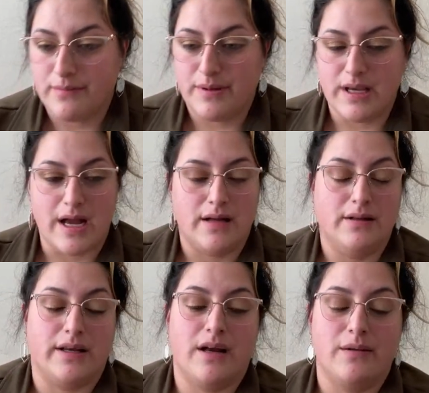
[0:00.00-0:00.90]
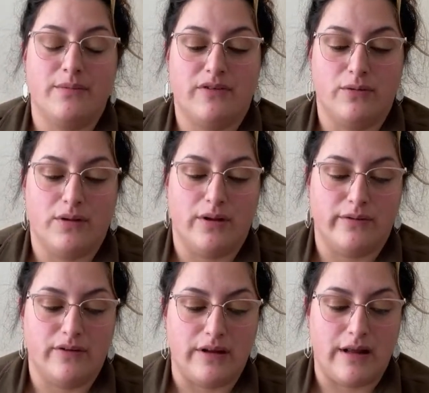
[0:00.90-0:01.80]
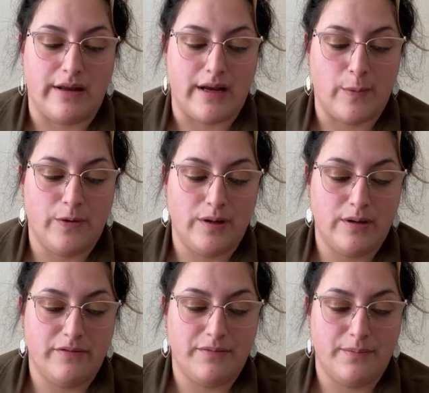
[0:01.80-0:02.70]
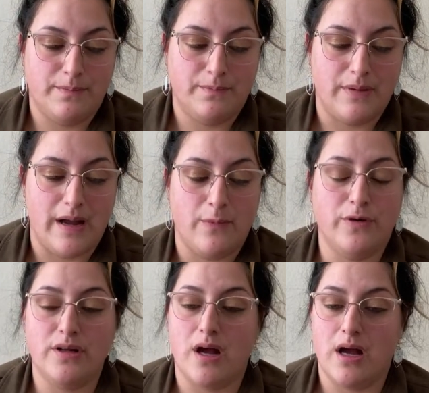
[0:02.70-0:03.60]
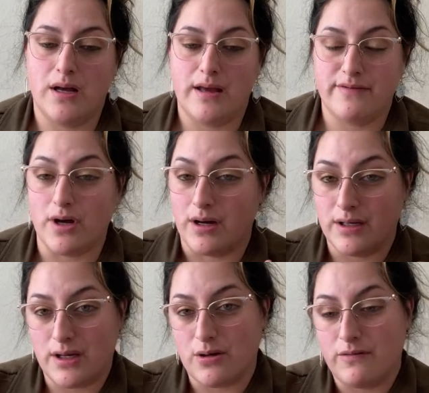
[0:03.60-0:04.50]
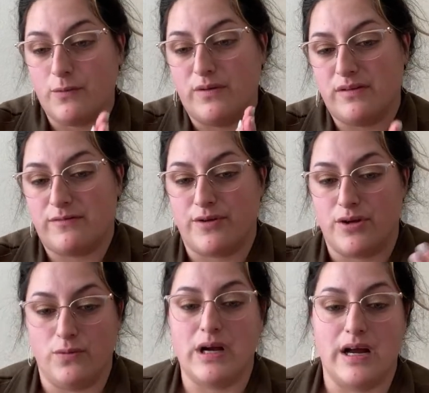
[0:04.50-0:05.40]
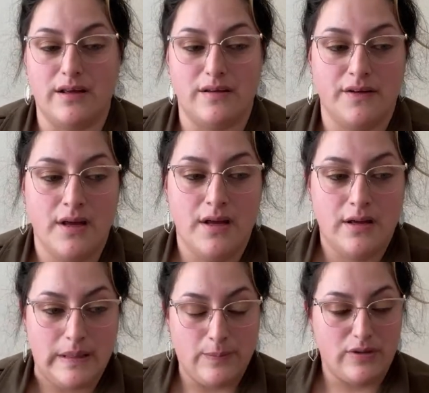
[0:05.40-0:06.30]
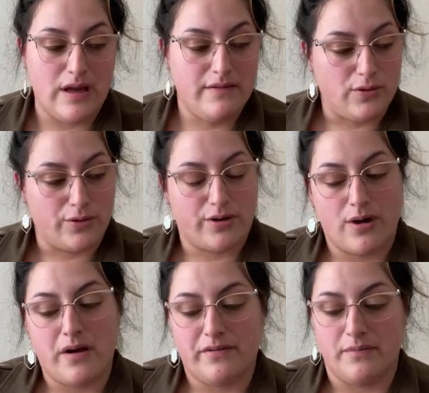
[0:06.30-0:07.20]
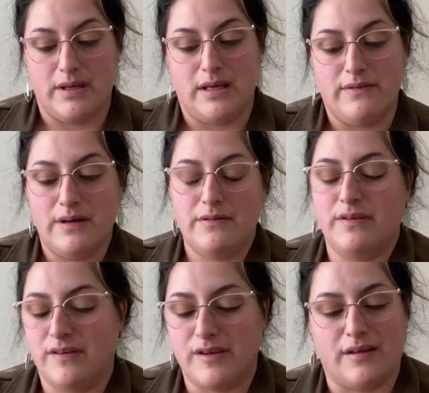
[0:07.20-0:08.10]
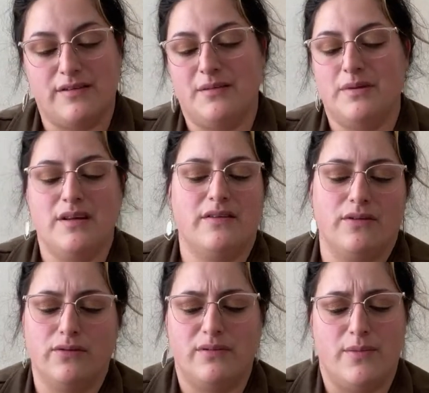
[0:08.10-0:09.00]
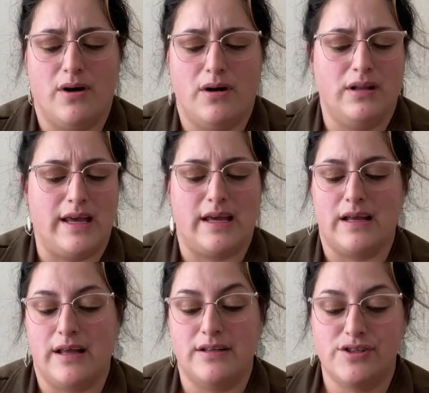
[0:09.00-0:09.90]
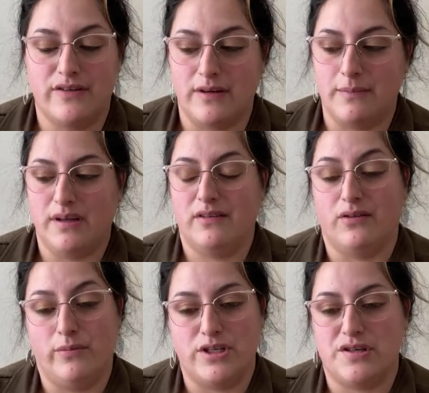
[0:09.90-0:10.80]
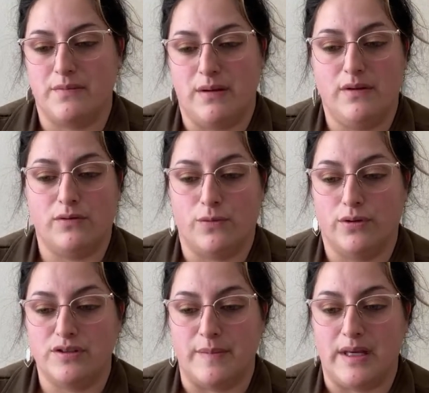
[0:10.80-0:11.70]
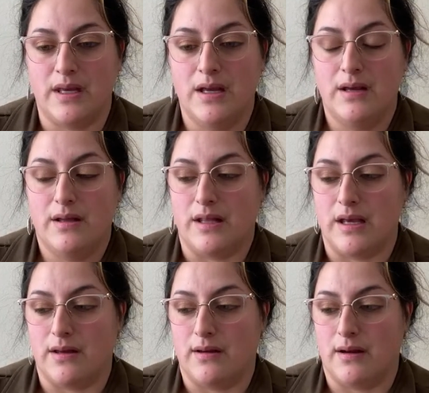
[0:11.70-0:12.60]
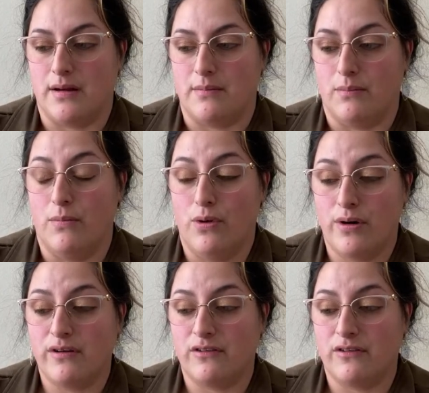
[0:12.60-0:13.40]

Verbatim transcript: But yeah, like I am so close and like I wouldn't have, I would not have gotten here if it wasn't for you guys. People that have ordered off of me, even if it's like something so small, like it, it just, it means so much to me. It means the world to me that um, more